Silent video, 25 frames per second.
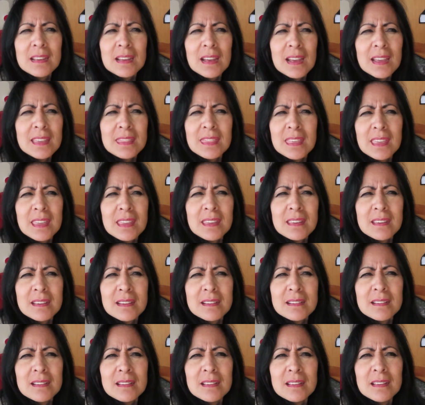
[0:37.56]
I
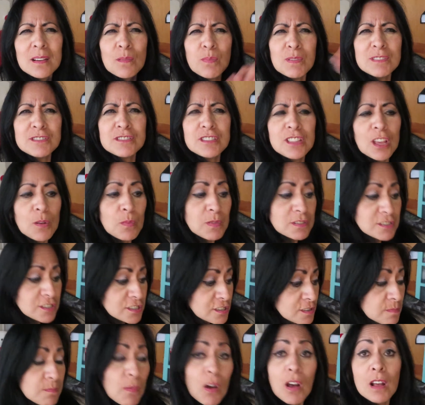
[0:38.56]
think. They were
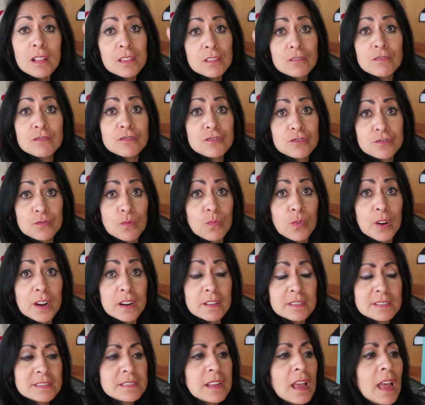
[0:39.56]
small little
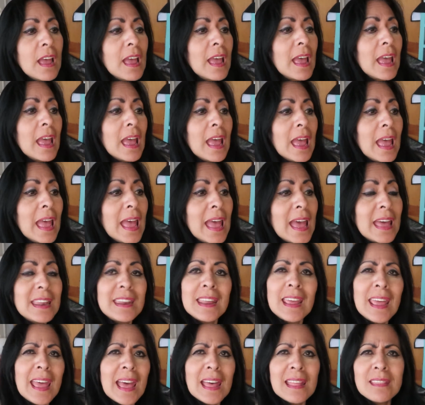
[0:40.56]
squares, and
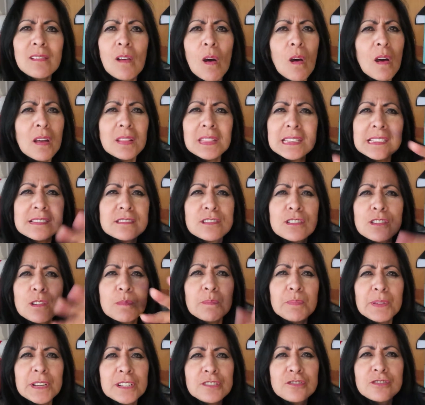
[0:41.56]
they had all these little
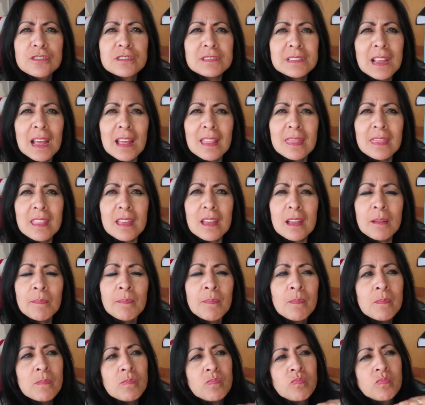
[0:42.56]
pictures on
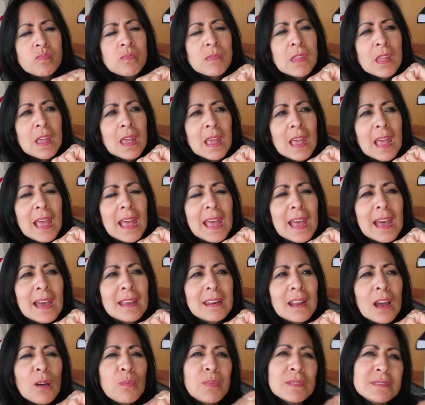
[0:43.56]
them,
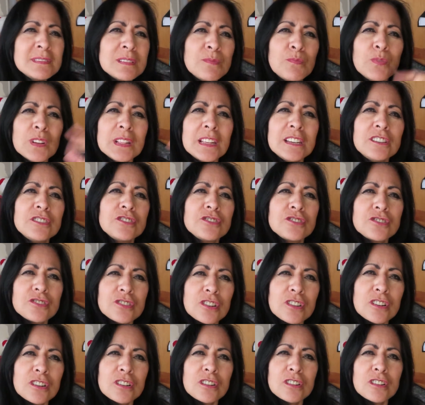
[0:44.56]
and I wasn't really
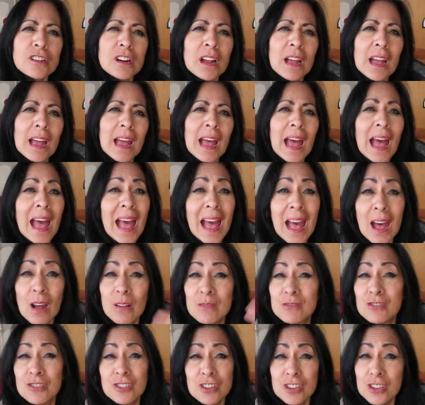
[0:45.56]
sure
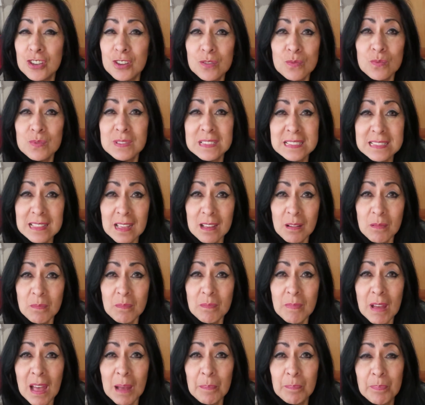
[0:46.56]
how to use
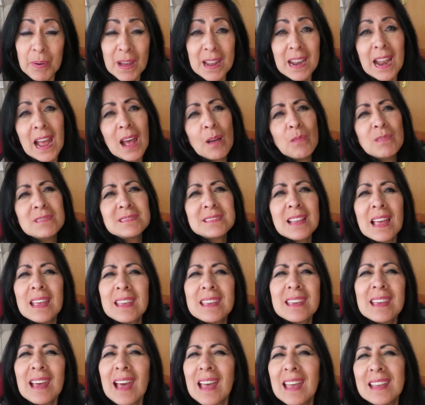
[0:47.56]
them, but I was
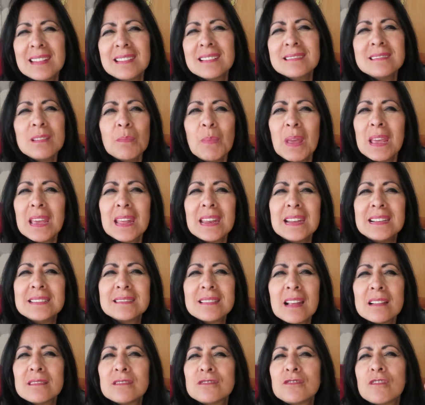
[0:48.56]
like, it doesn't make any
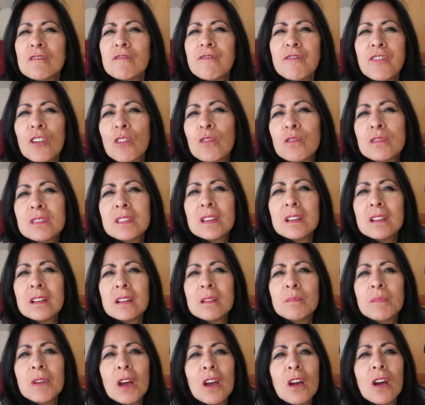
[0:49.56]
sense to fold
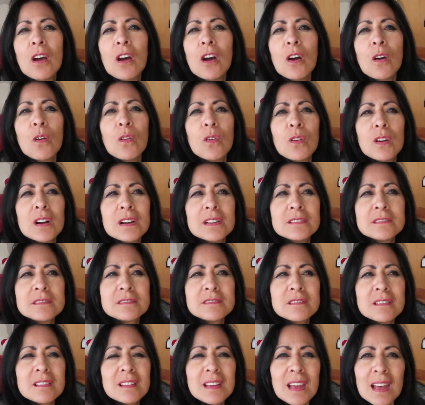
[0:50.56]
them or
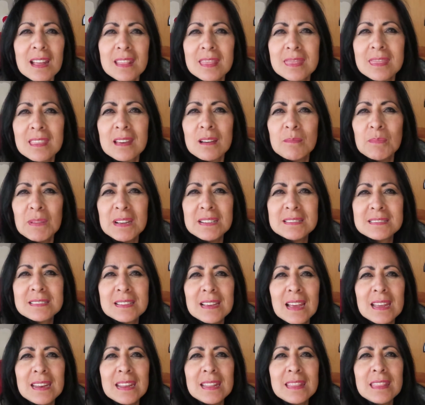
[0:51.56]
to cut them
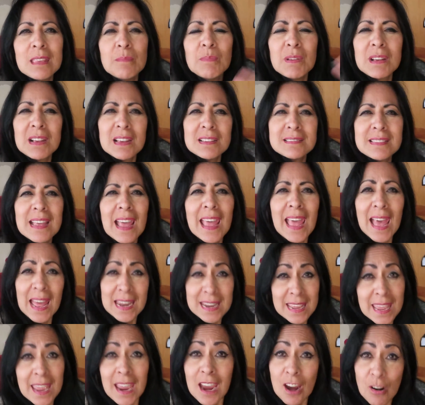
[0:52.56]
into anything because they
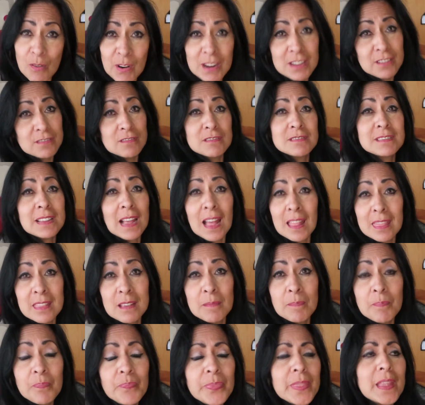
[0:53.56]
had characters on
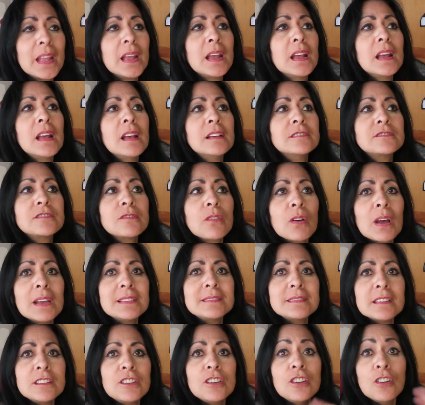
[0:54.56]
them. So I
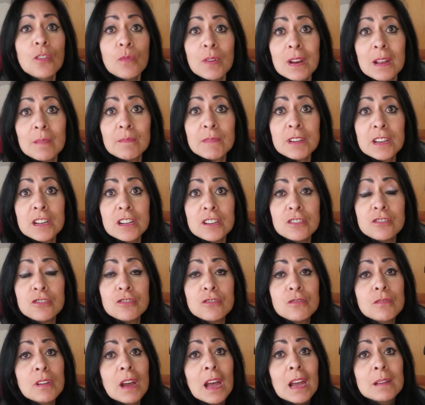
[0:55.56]
said, you know what I'm gonna
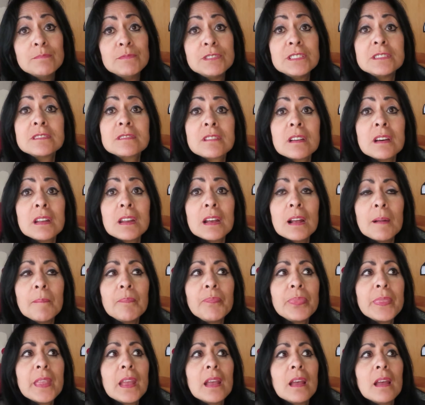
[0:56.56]
do? I'm just gonna
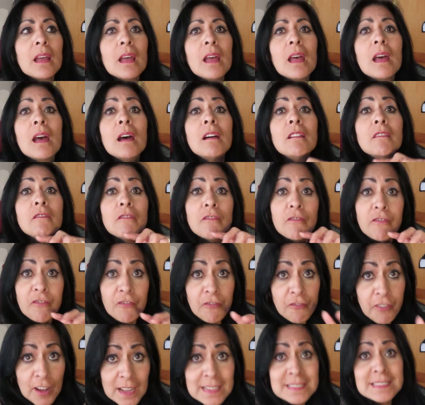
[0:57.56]

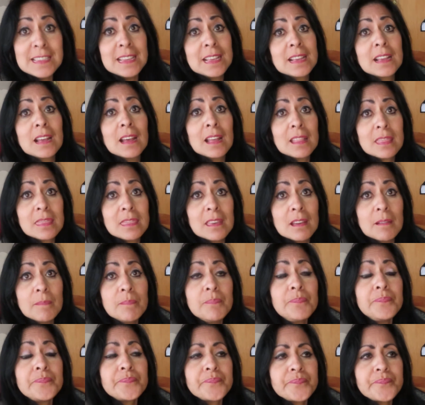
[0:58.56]
fuzzy cut
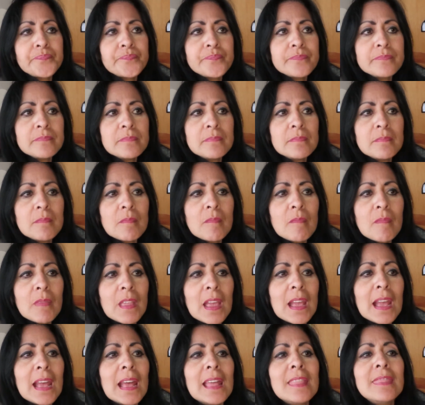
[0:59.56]
them,
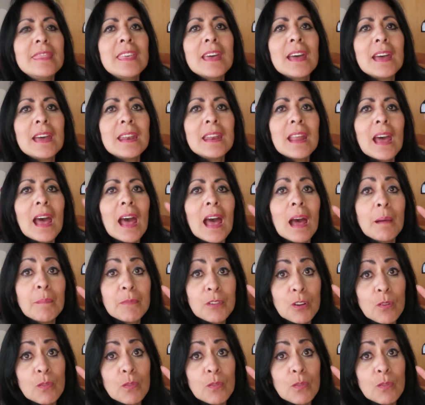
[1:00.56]
and then I'm